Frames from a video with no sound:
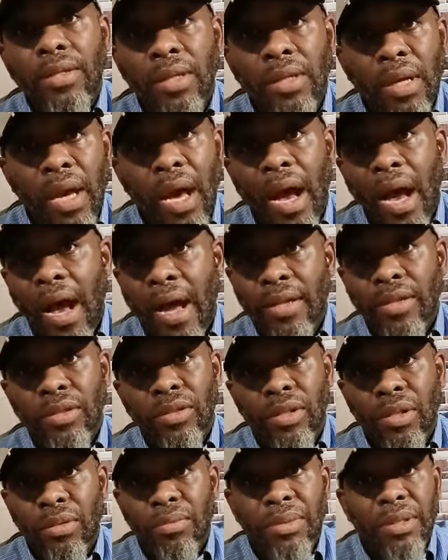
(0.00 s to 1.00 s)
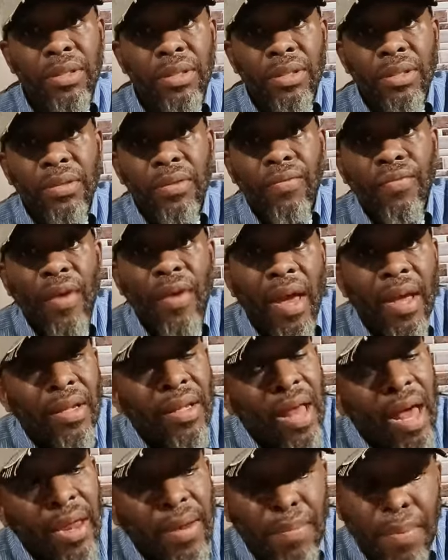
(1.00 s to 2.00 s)
to God, you know, because of the fact a
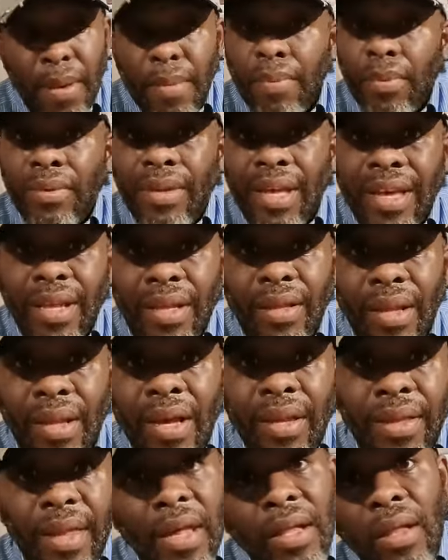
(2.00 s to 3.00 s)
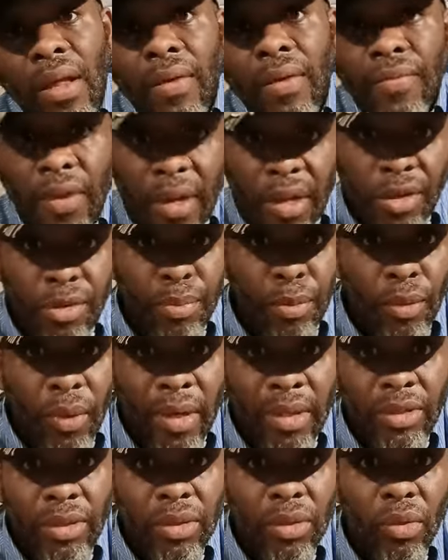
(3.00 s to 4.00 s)
lot of people, they love the
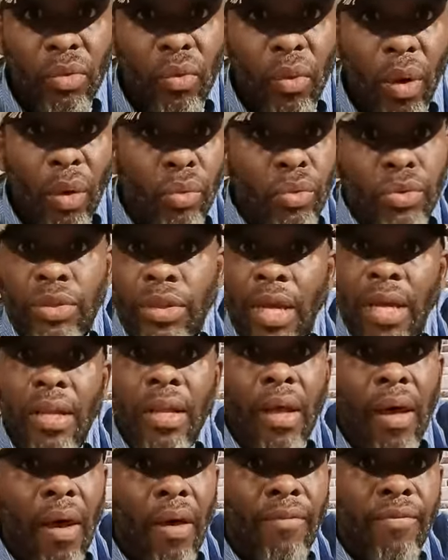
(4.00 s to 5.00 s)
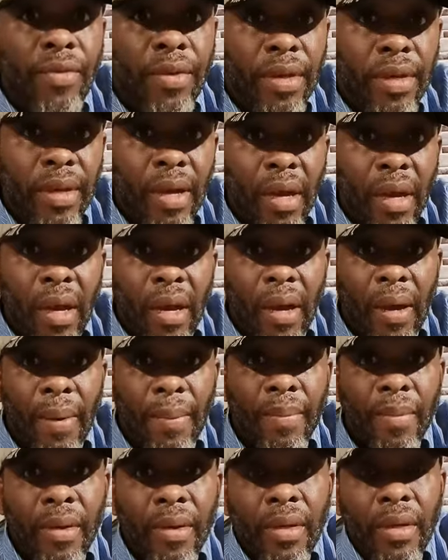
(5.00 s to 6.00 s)
inspirational quotes. They love the,
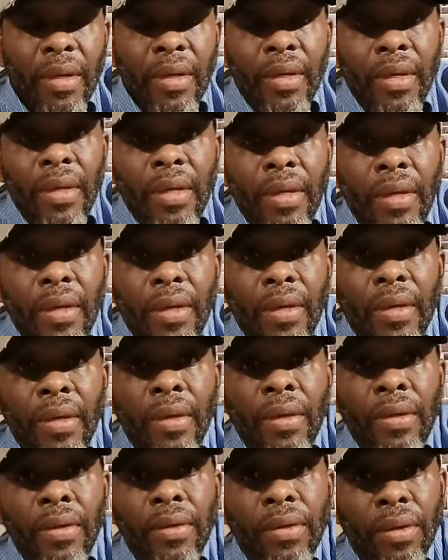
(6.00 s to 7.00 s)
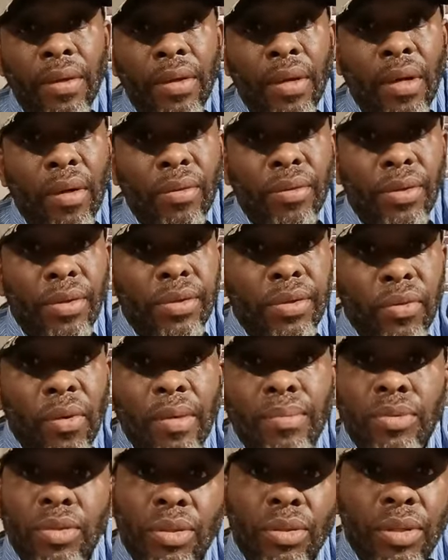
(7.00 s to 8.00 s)
you know, the
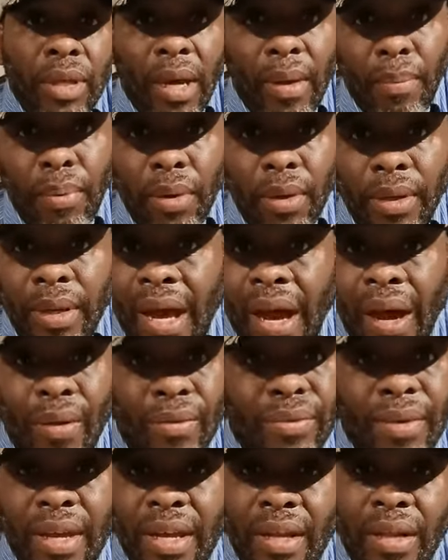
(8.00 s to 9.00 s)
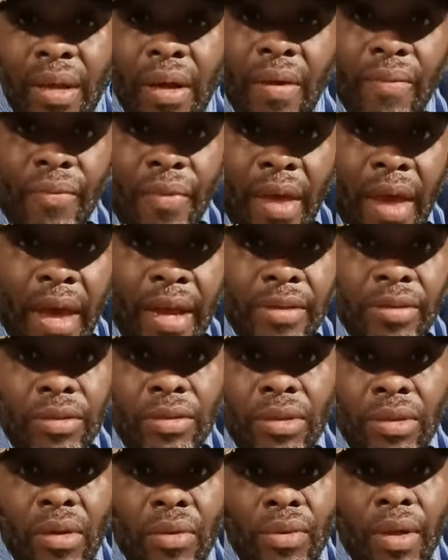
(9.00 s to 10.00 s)
scriptures I put out. They love that, you
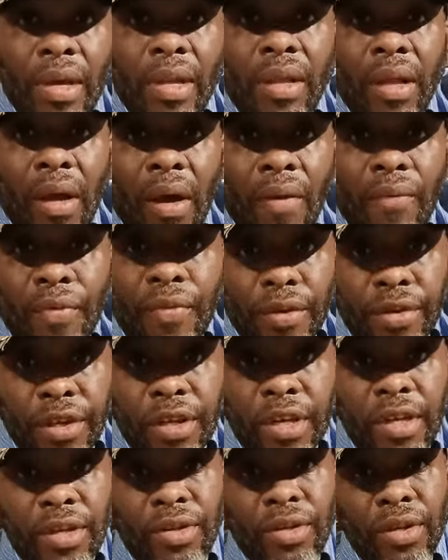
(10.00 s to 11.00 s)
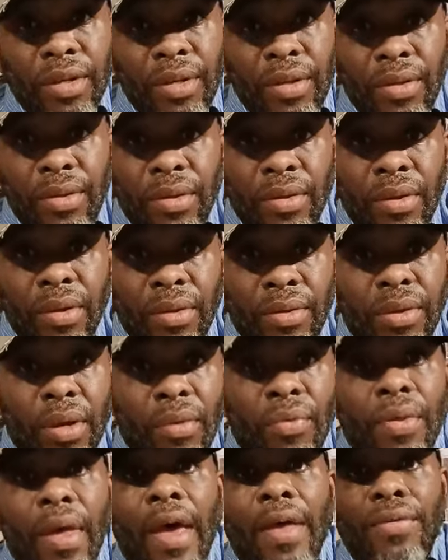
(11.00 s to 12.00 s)
know, they love the teachings, you know, so
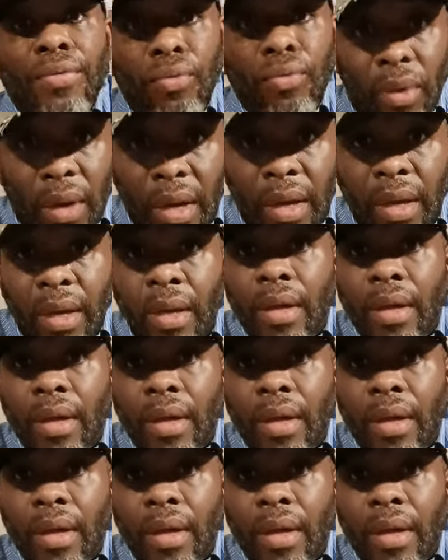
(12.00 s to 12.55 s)
that's what